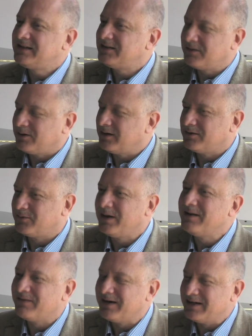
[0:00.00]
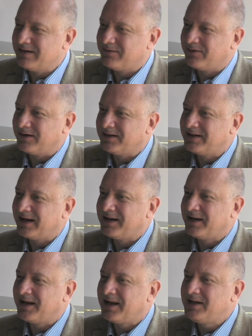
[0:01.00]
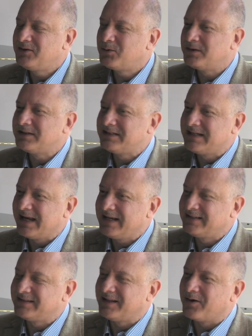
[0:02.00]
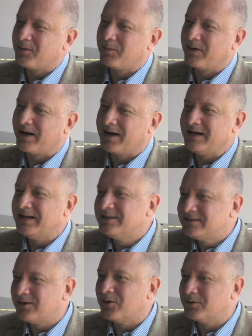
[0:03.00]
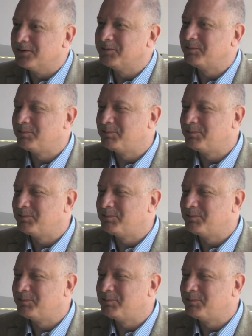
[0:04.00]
is really very different, and each one takes the opera in its own